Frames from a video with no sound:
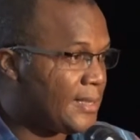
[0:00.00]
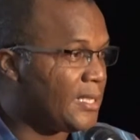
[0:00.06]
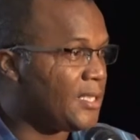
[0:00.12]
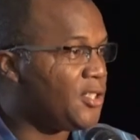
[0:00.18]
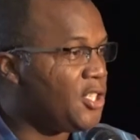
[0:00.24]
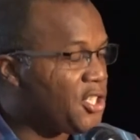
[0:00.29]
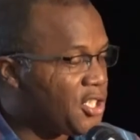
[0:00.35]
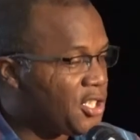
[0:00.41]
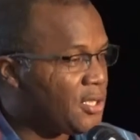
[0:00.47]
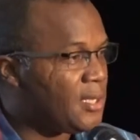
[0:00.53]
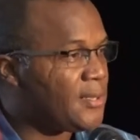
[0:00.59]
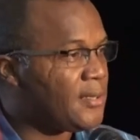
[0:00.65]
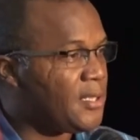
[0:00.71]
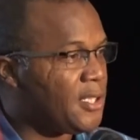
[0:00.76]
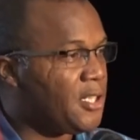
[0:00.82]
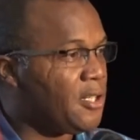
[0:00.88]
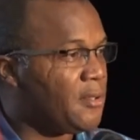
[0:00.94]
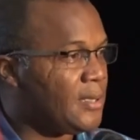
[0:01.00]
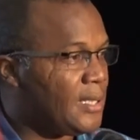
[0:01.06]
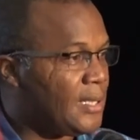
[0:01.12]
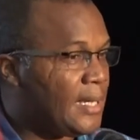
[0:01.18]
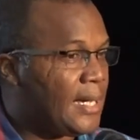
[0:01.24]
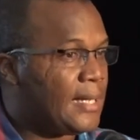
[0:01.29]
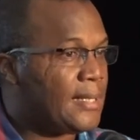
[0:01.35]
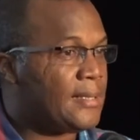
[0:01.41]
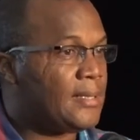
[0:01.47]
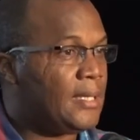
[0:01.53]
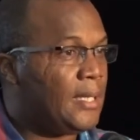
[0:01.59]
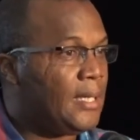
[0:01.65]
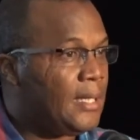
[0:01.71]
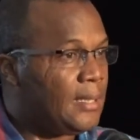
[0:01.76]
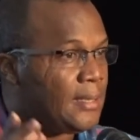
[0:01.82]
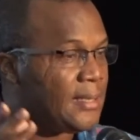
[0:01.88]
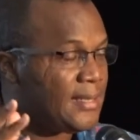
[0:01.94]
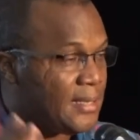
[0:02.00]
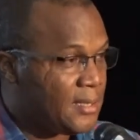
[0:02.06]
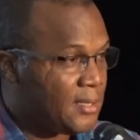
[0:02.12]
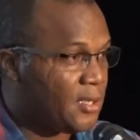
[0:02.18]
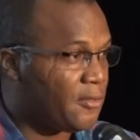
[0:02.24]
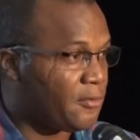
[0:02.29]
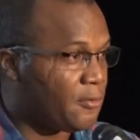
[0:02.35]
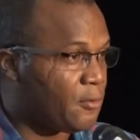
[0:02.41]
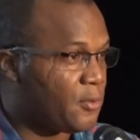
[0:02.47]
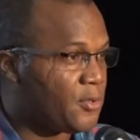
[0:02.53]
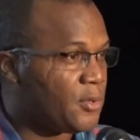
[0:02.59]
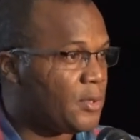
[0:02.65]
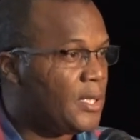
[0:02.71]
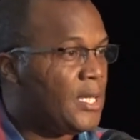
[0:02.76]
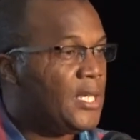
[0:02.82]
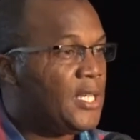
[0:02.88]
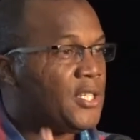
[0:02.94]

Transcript: additional security guards in the city of Roseau,